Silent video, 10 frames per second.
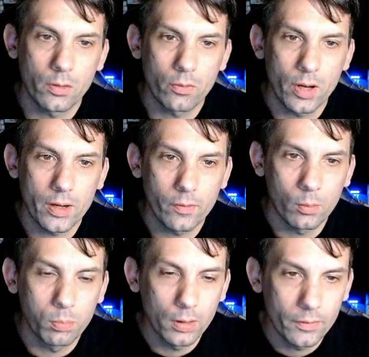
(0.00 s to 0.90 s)
Rite of
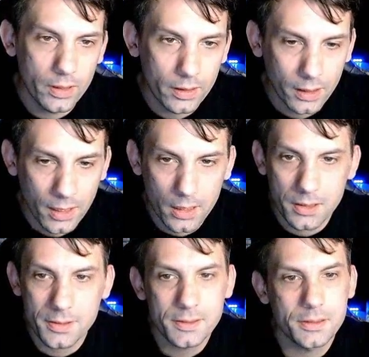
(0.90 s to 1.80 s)
Oblivion,
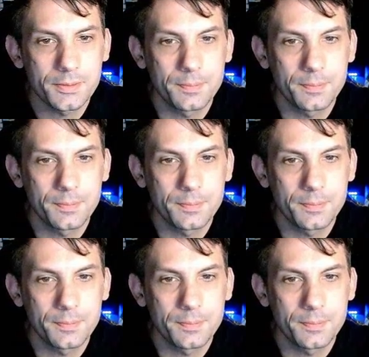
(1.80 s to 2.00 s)
Caetus.